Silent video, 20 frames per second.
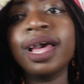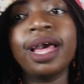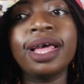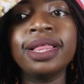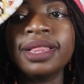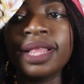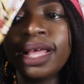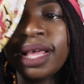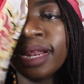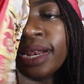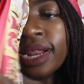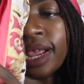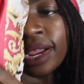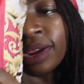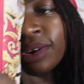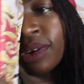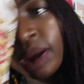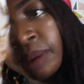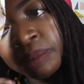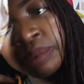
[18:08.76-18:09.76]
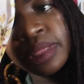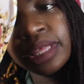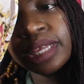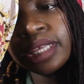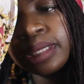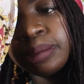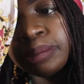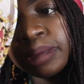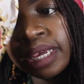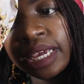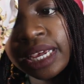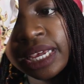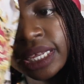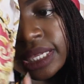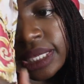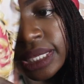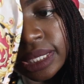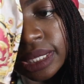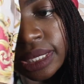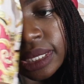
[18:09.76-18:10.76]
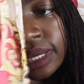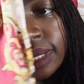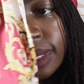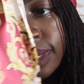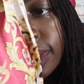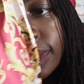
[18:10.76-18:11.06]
And then I grab this piece